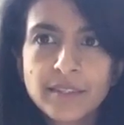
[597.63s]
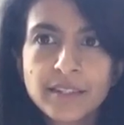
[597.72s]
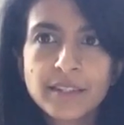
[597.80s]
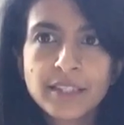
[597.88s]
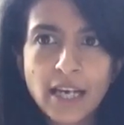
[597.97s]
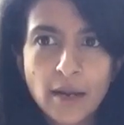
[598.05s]

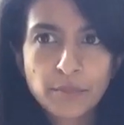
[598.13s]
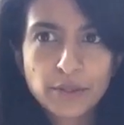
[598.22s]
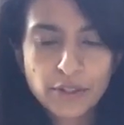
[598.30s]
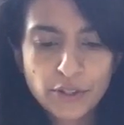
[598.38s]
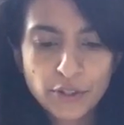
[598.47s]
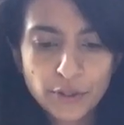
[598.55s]
Chapter
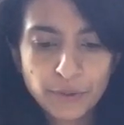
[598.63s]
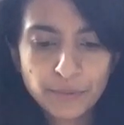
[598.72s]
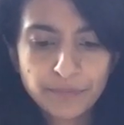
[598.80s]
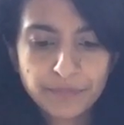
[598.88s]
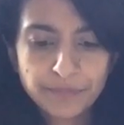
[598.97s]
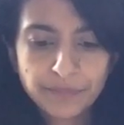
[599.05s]
2.
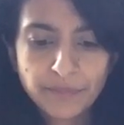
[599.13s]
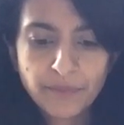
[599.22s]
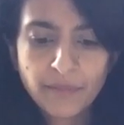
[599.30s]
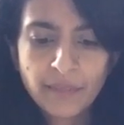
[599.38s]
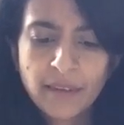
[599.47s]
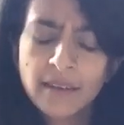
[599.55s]

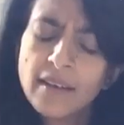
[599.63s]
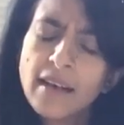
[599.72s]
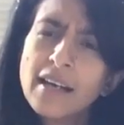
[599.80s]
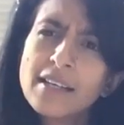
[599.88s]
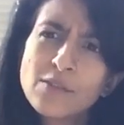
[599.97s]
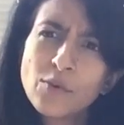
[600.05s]

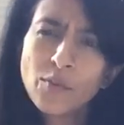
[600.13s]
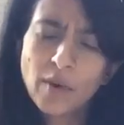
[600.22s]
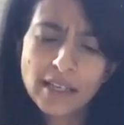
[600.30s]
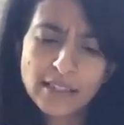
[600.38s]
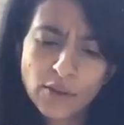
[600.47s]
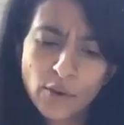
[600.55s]
As
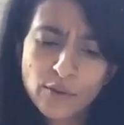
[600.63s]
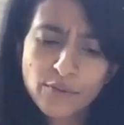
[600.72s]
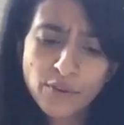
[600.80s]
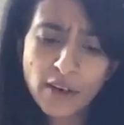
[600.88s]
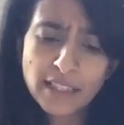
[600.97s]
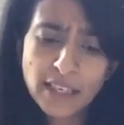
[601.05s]
always, on a
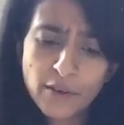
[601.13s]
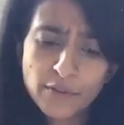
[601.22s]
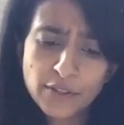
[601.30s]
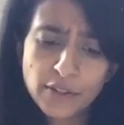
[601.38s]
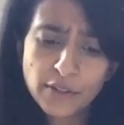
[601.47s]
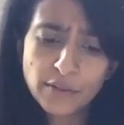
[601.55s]
Friday
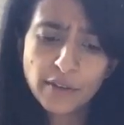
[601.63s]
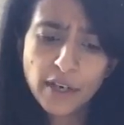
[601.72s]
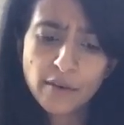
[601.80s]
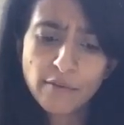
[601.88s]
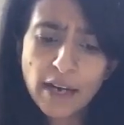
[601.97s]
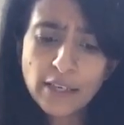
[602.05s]
afternoon,
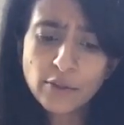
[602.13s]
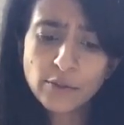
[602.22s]
Rachel